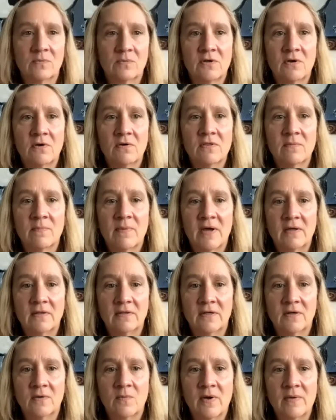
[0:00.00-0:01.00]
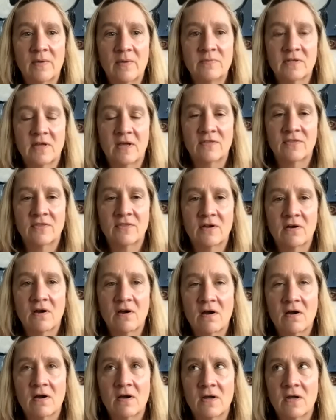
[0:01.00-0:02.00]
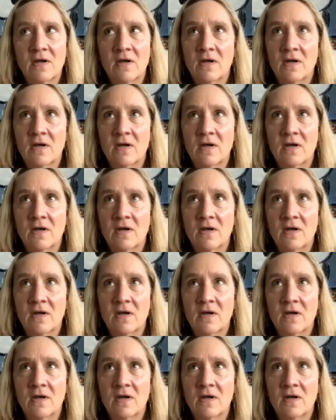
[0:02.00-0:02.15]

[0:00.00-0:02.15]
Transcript: When you go to the BioLINCC website, there are